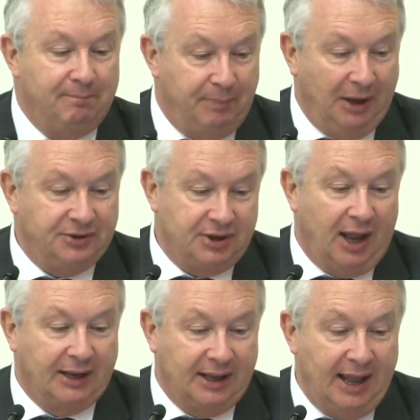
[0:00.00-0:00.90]
But
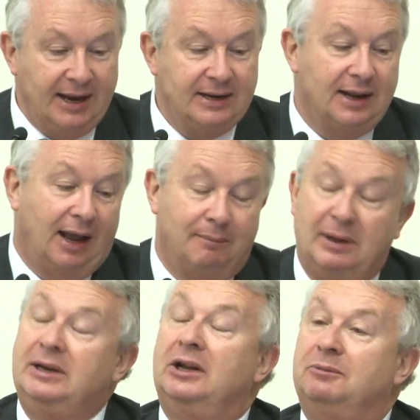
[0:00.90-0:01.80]
again,
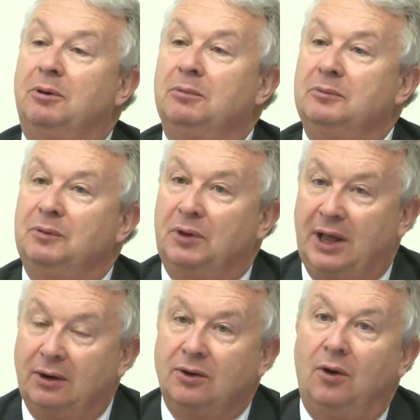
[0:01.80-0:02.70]
it has problems with
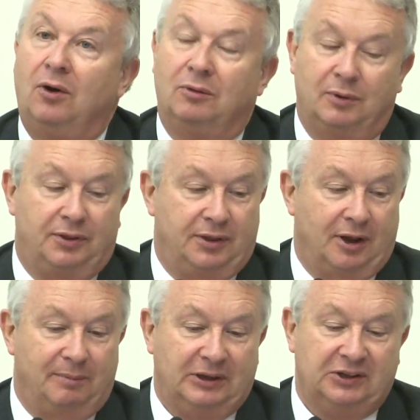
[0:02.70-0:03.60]
alcohol, with
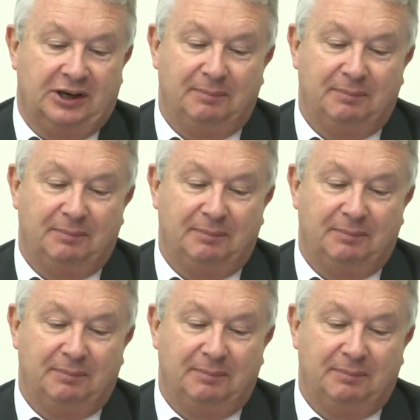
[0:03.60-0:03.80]
obesity.